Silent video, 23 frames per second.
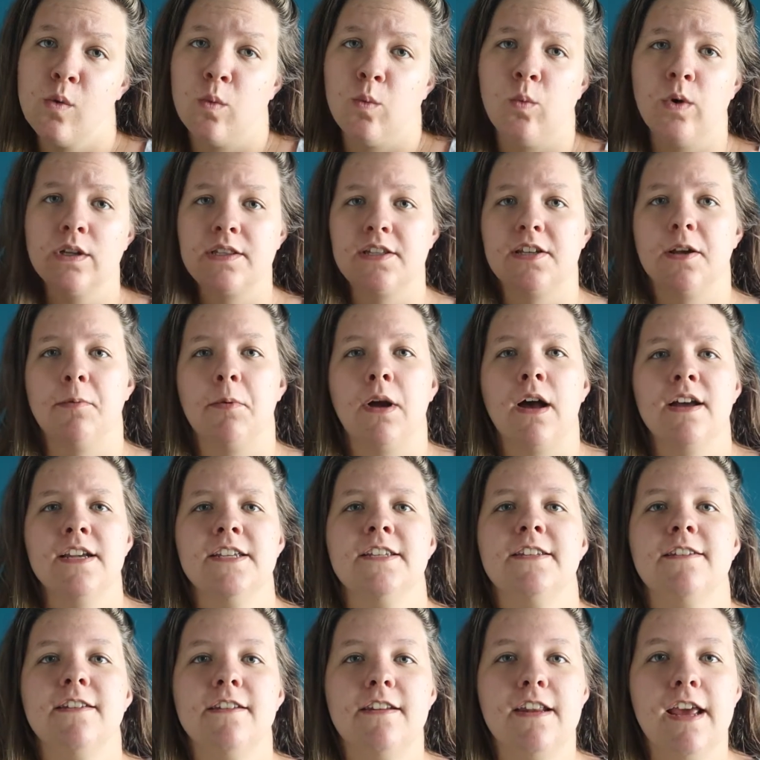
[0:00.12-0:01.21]
What's up
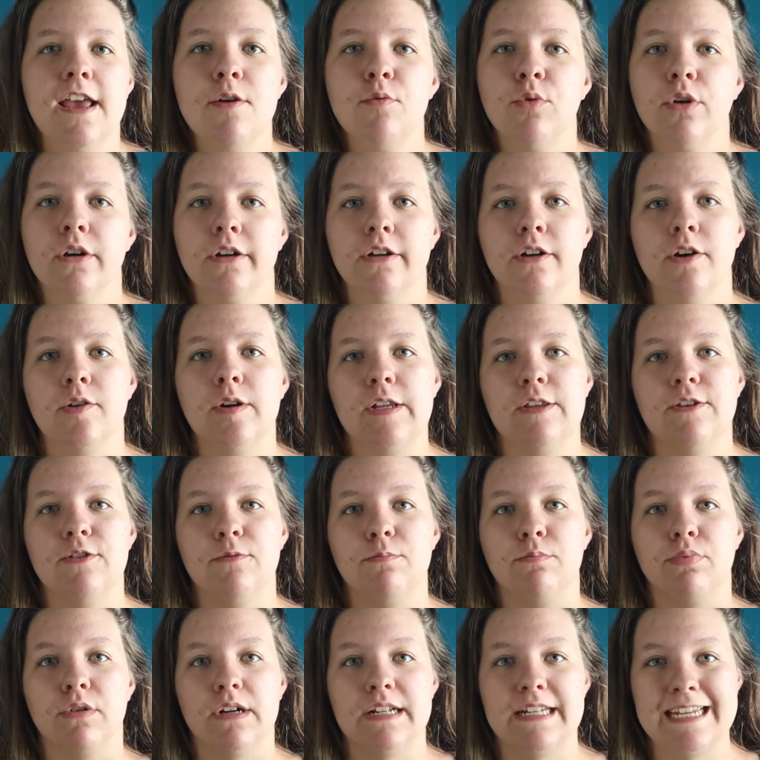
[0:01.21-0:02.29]
guys, today we're going to
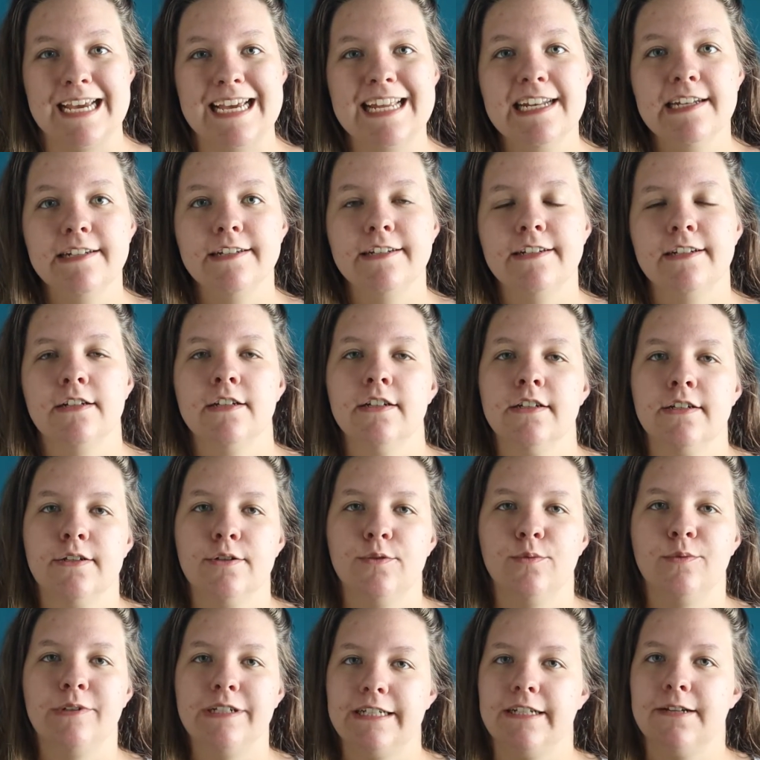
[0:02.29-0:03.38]
pretend
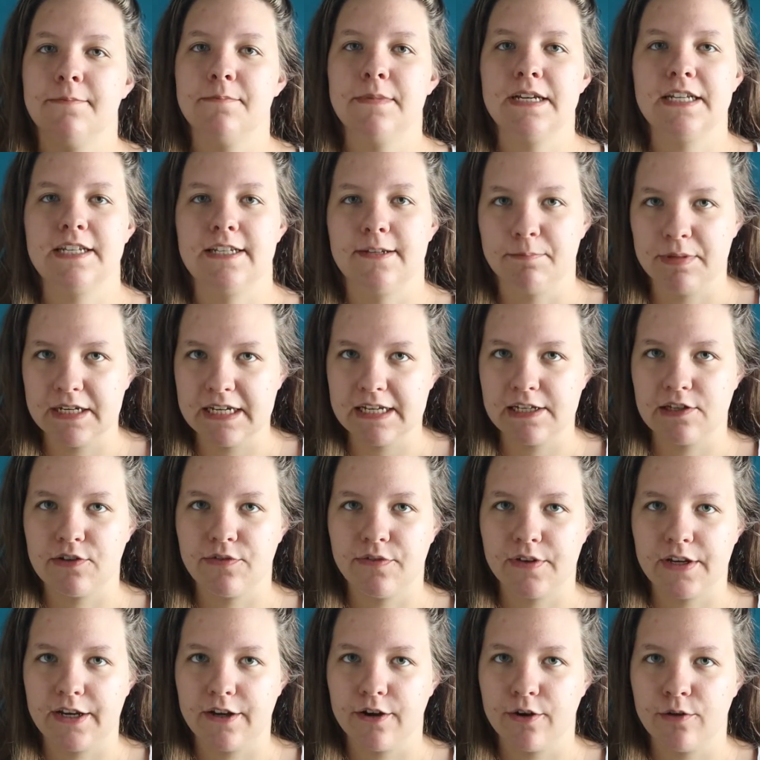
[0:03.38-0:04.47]
we're in a MrBeast
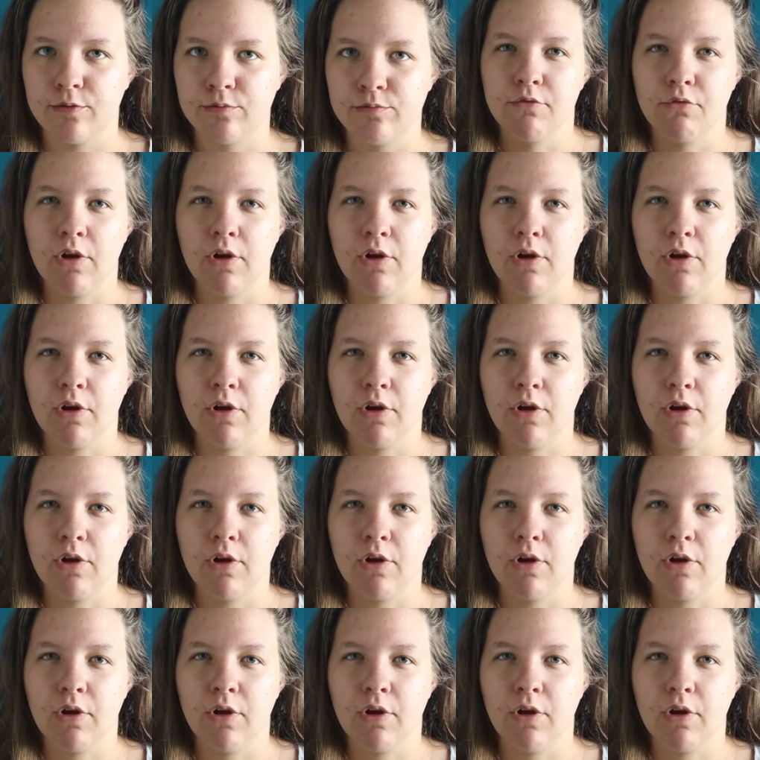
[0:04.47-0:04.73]
video.